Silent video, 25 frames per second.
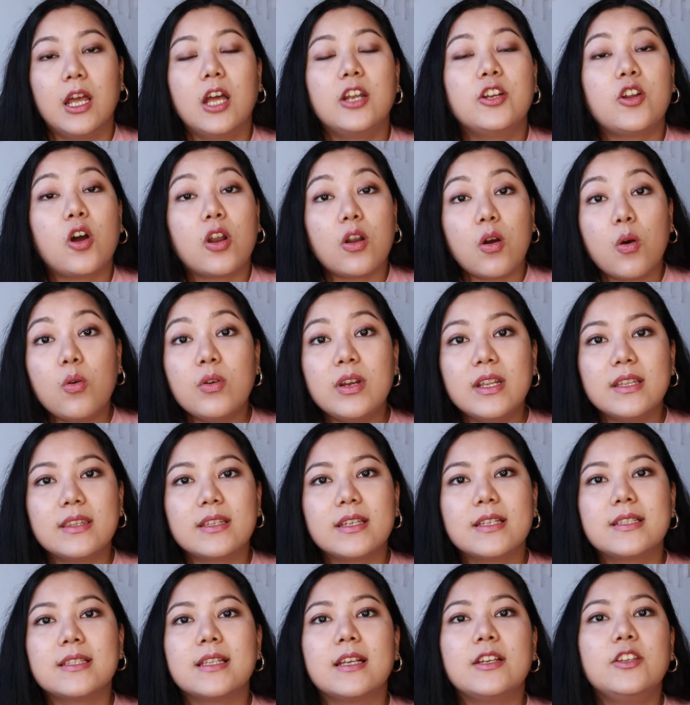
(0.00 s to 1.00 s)
Not only
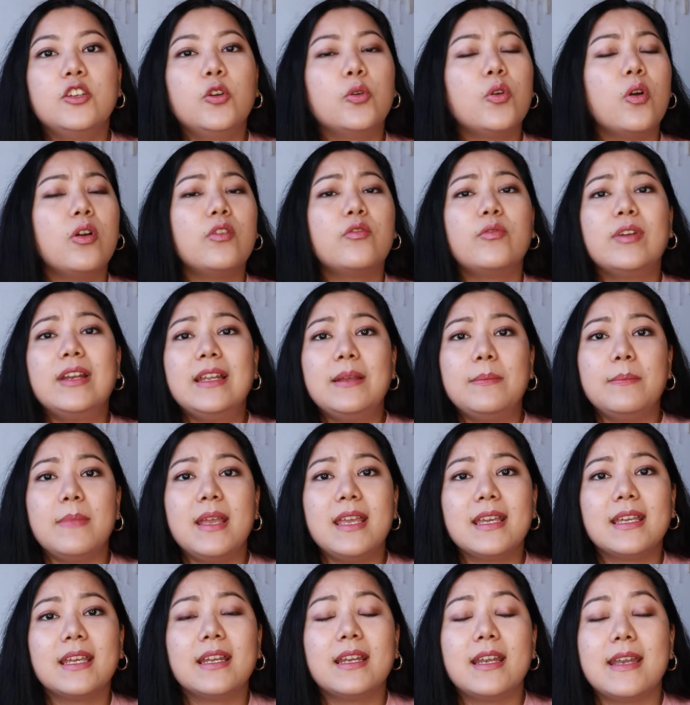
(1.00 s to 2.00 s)
this, you don't really
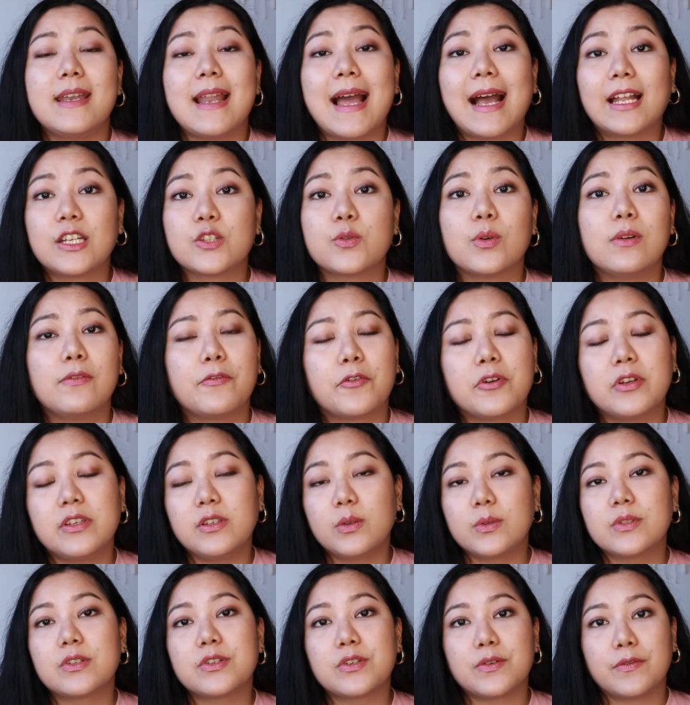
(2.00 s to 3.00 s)
make it natural for a
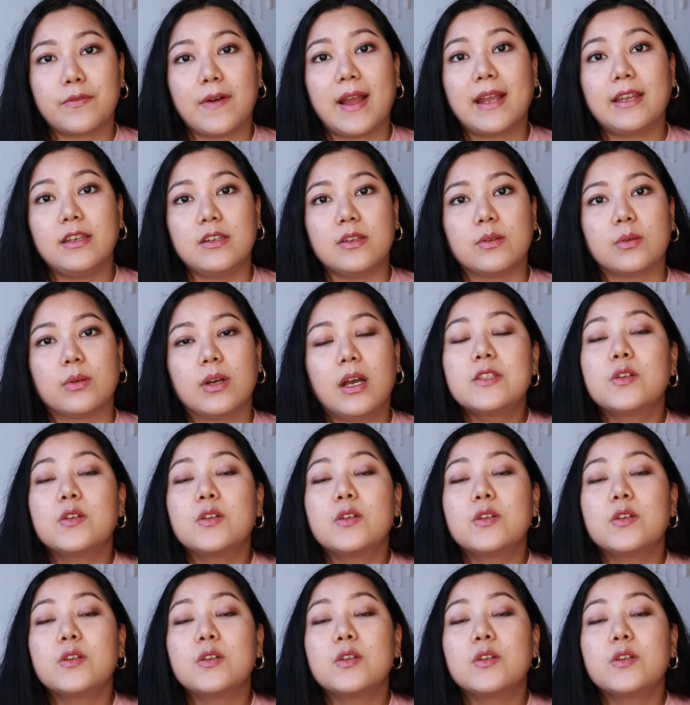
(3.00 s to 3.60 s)
user to find you.